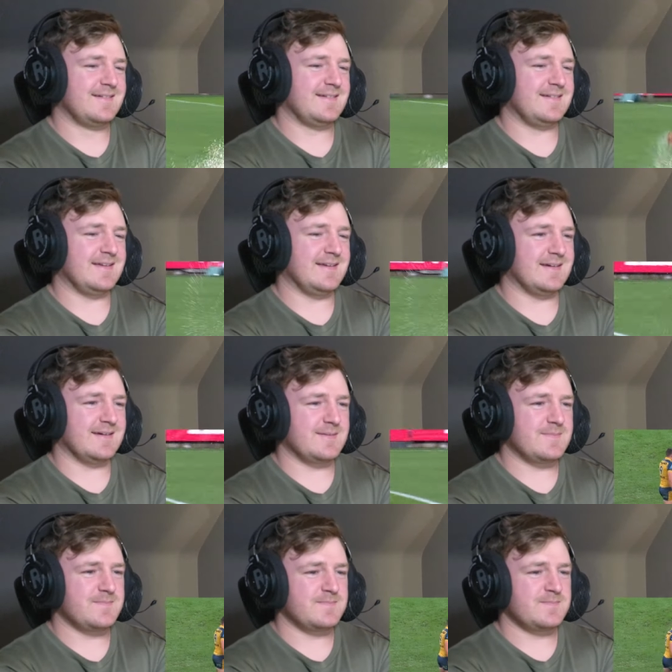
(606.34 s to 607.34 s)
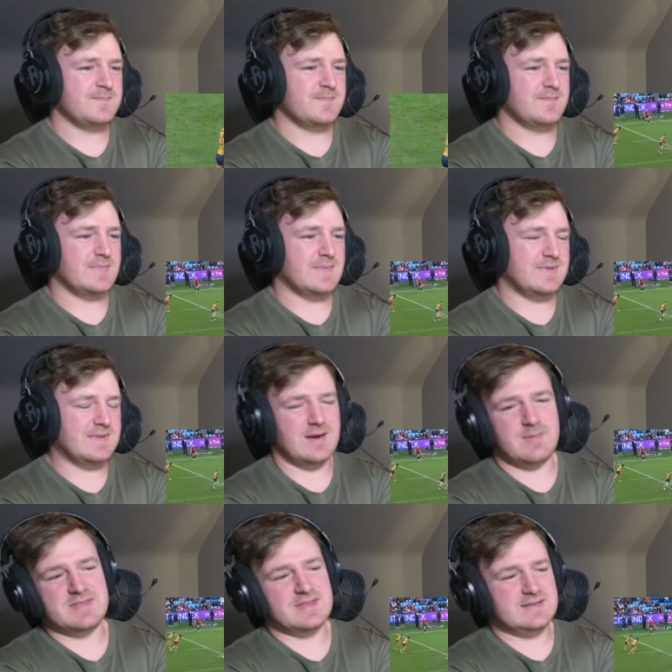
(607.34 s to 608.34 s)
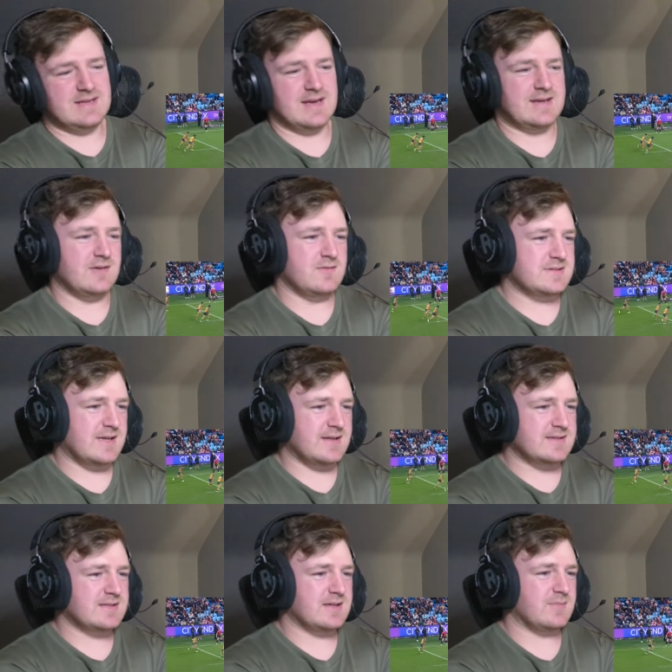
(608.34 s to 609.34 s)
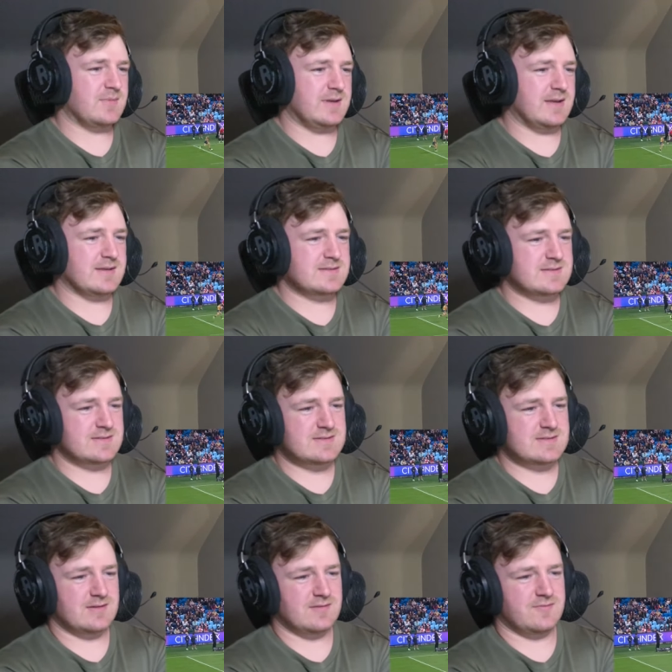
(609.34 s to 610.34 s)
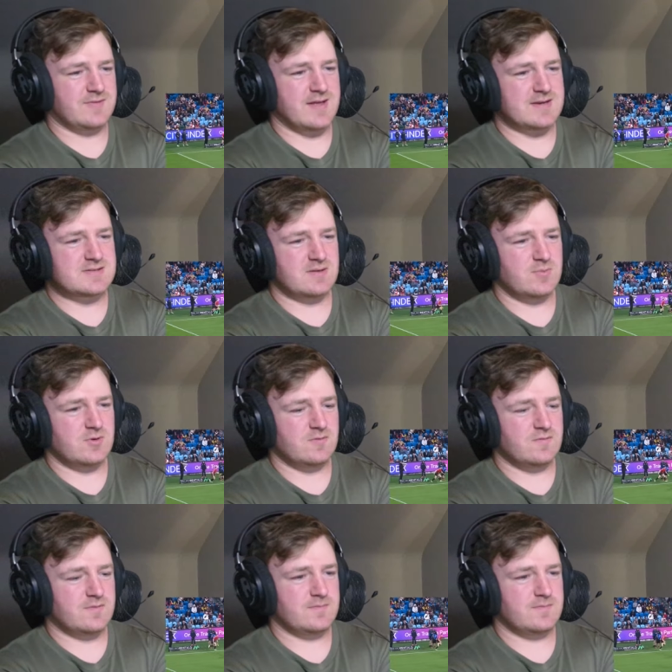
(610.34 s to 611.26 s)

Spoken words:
Yeah. I mean, the D had no chance there, but yes, still a flashy move.